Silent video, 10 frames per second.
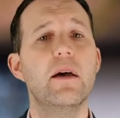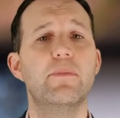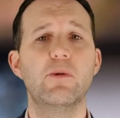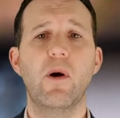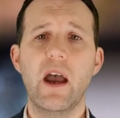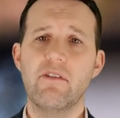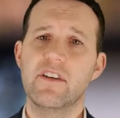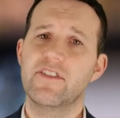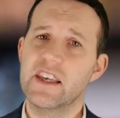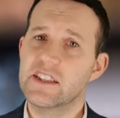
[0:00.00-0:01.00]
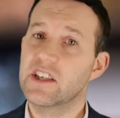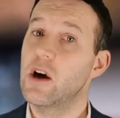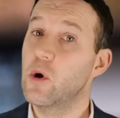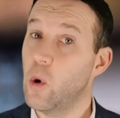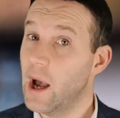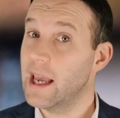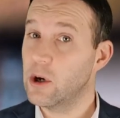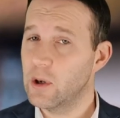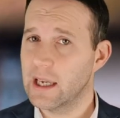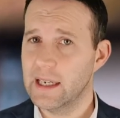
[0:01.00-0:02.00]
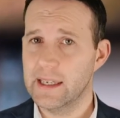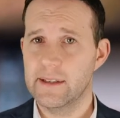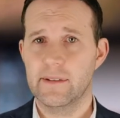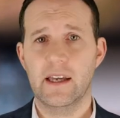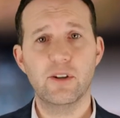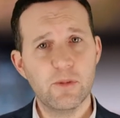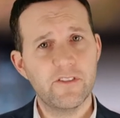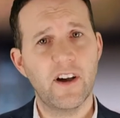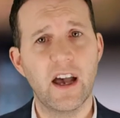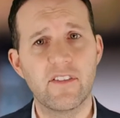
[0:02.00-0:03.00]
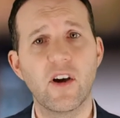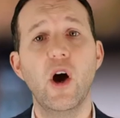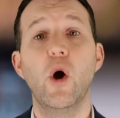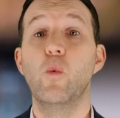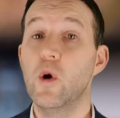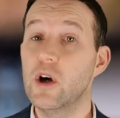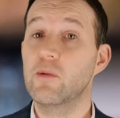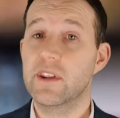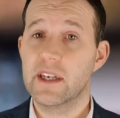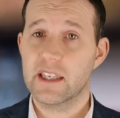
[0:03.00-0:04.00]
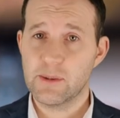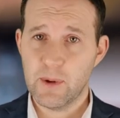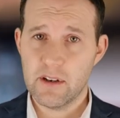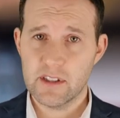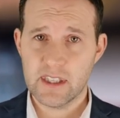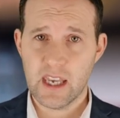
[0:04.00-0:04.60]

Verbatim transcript: Be wary if things go quiet quickly. And number five, work with an experienced